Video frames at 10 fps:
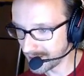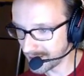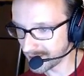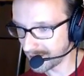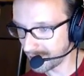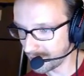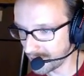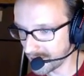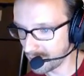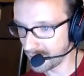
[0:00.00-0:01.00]
He's not a lawyer,
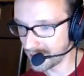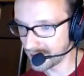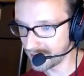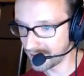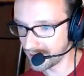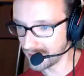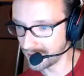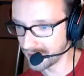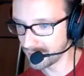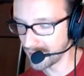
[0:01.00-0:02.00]
we keep him because he's funny.
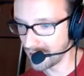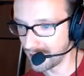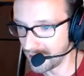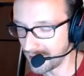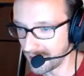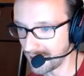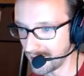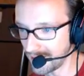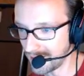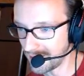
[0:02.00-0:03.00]
Look at him go.
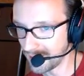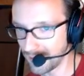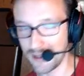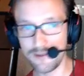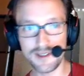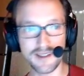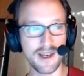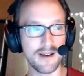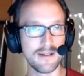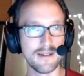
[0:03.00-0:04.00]
Wait, who is
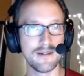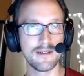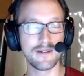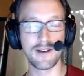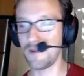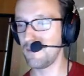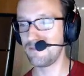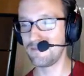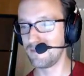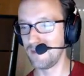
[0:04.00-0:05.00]
that?
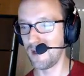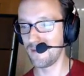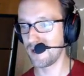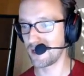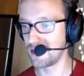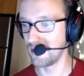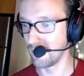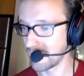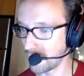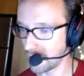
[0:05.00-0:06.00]
I feel like I should know
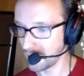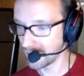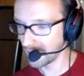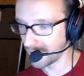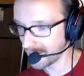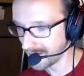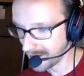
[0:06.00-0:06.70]
Rick and Morty better than that.